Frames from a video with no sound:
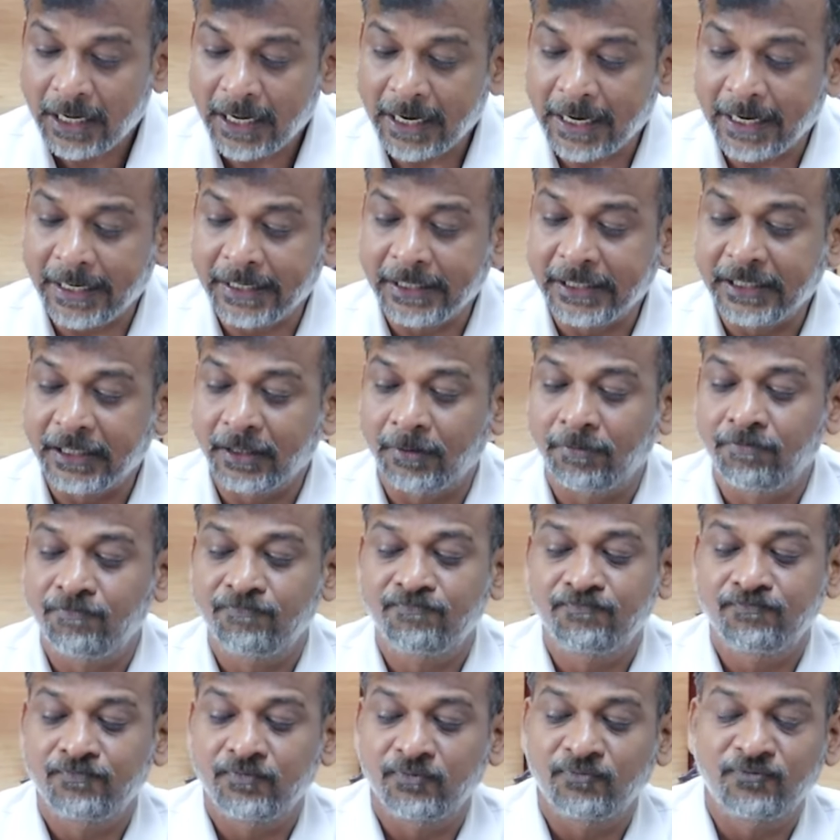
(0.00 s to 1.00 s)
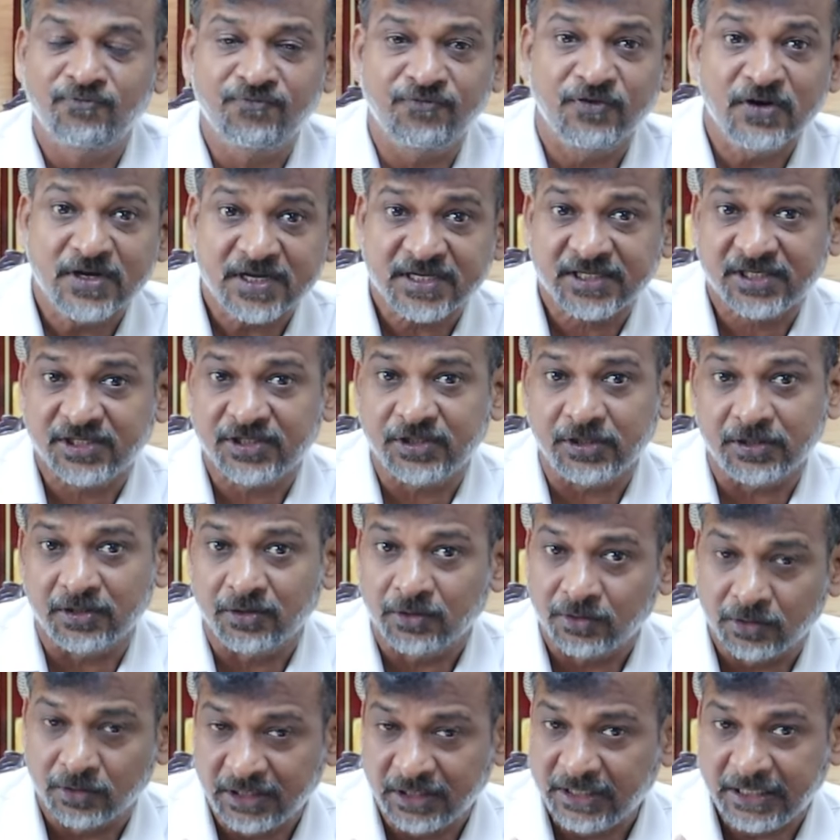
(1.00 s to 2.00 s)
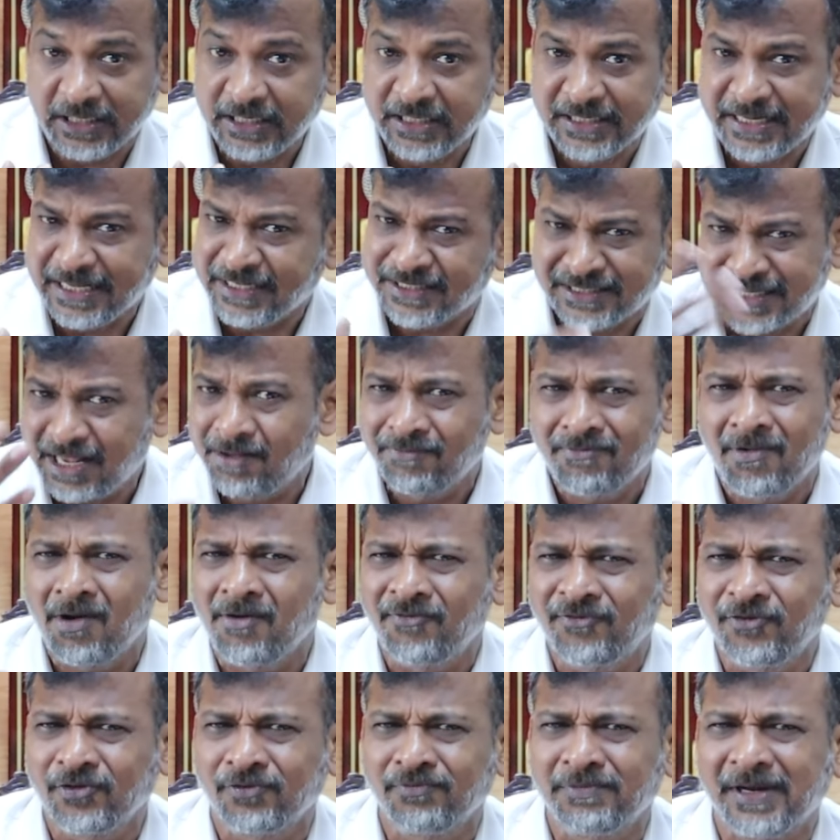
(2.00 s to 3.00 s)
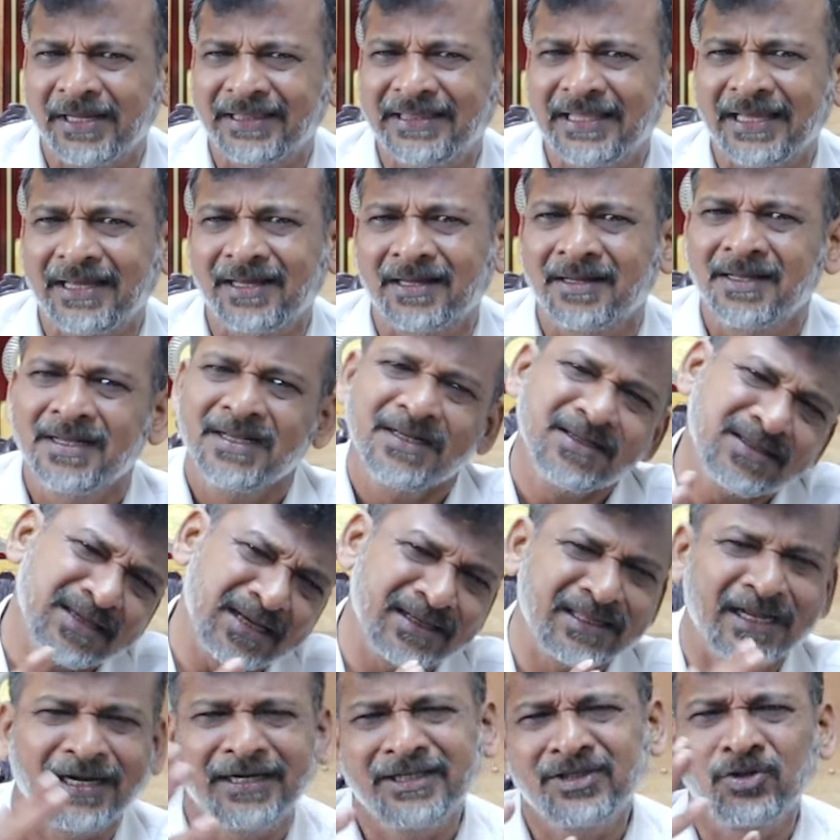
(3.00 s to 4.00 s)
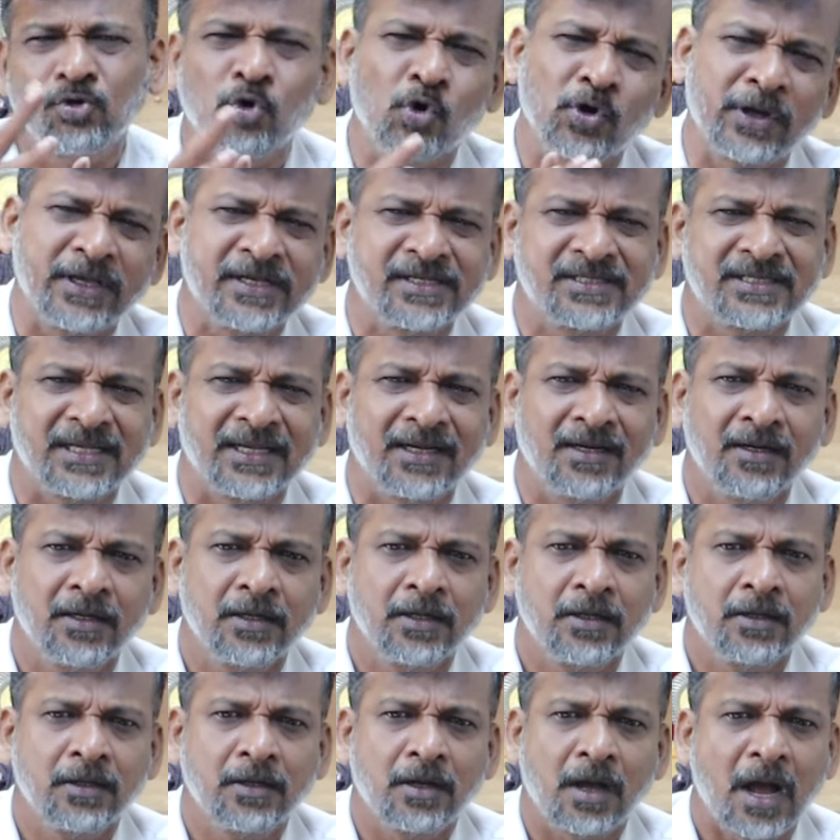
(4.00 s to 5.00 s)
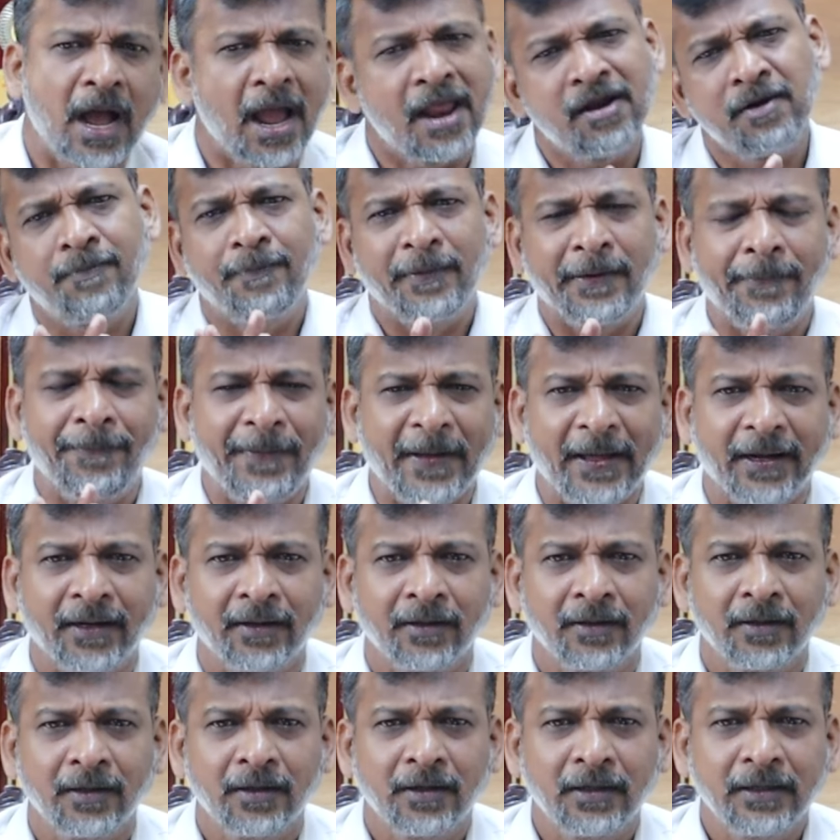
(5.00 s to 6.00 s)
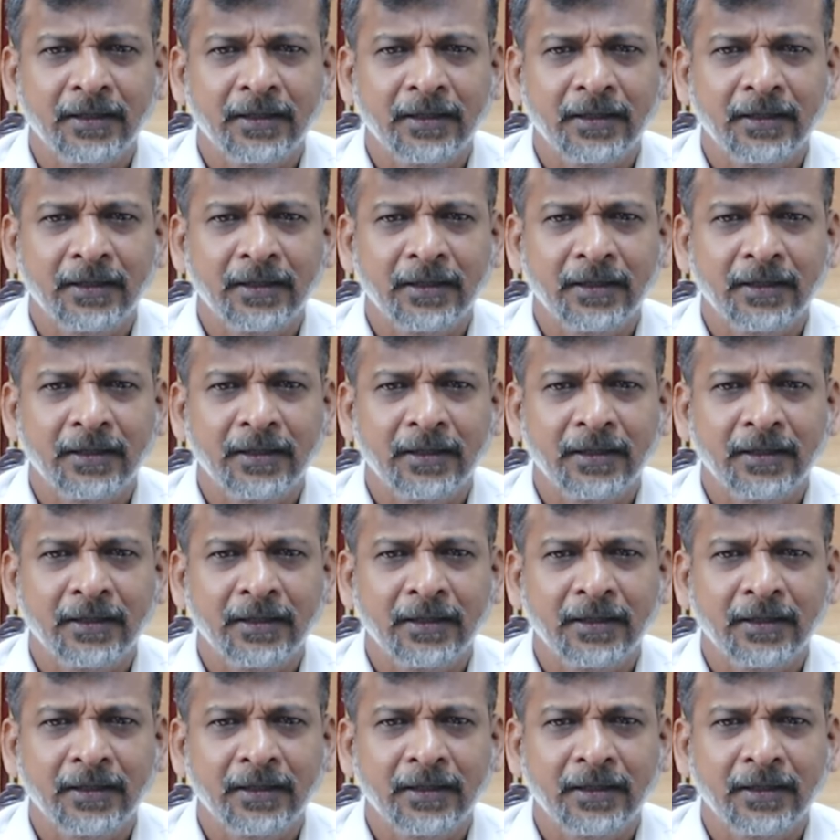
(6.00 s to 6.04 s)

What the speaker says: And first, in case some of you may think, sir, that is okay, sir, I'll prepare.